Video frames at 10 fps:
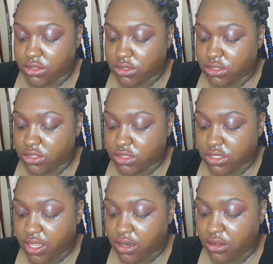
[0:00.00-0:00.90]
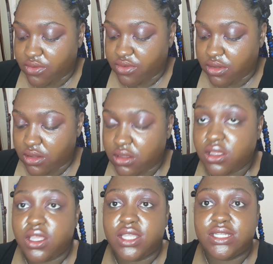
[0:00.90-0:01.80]
So just kind of
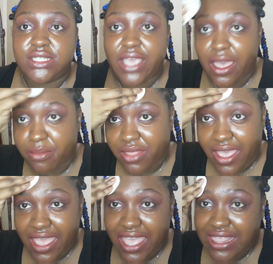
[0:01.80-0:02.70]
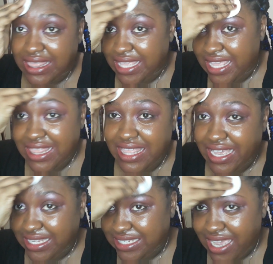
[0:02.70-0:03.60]
dab that, and then
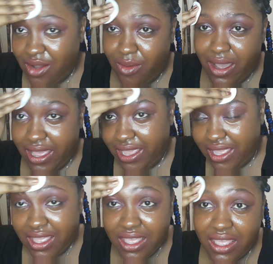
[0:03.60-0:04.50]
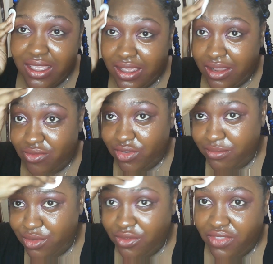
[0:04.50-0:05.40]
that's how I
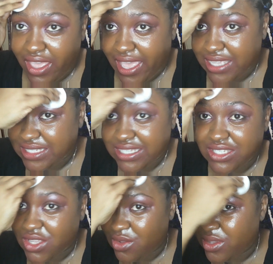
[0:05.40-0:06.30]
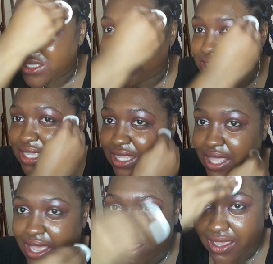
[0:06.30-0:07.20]
remove the excess. So you can see
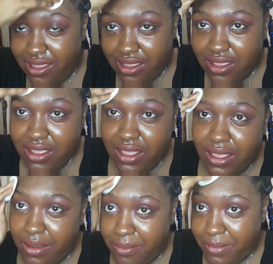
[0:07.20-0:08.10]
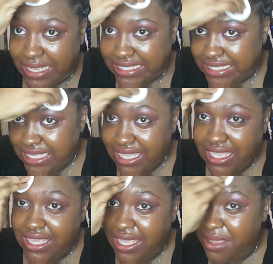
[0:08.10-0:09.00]
like my
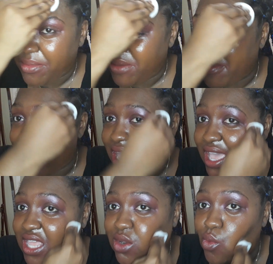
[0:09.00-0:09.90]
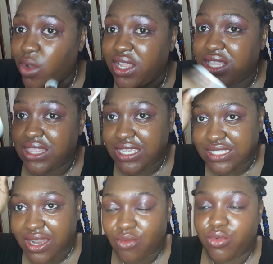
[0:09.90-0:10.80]
skin coming back. And one of the things
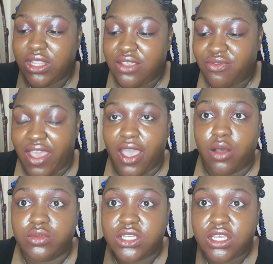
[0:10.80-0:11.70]
that I really found,